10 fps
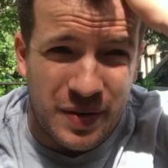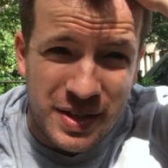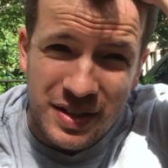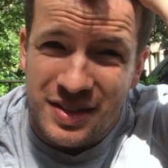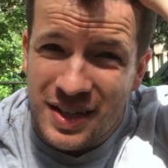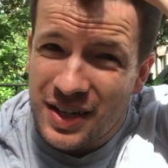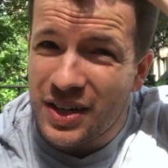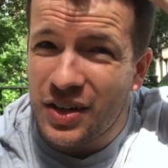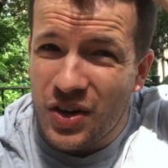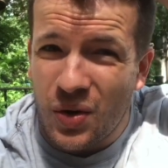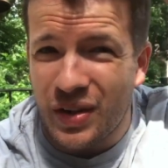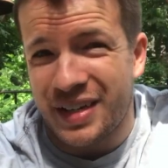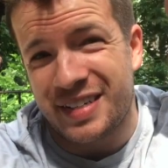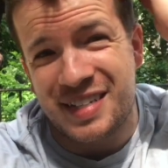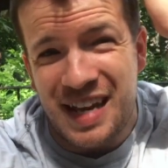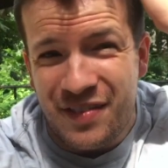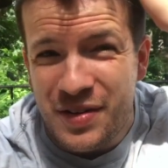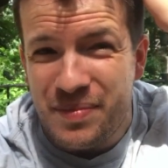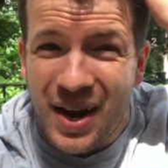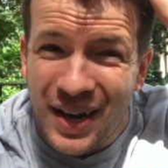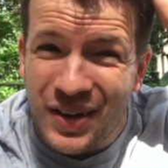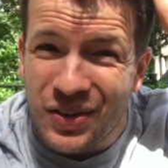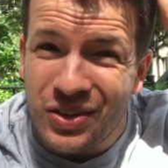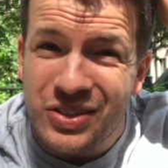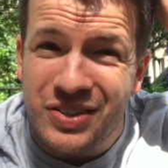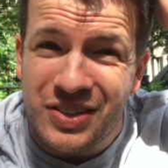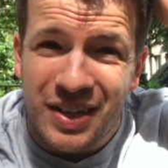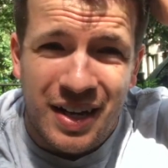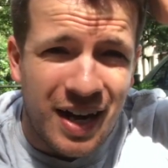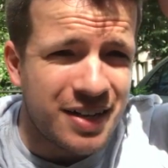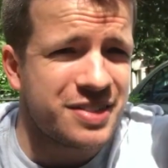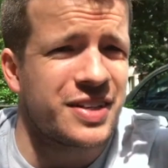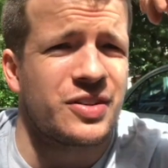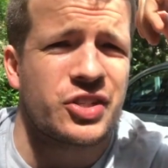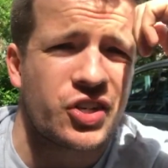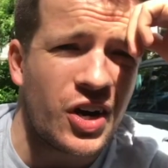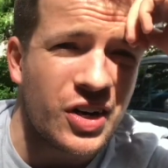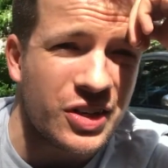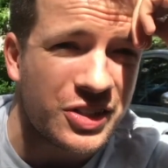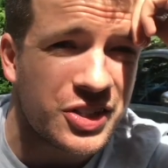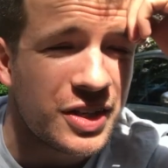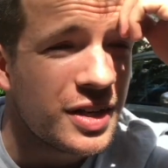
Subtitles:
I mean, this thing can go like 7 miles on a single charge.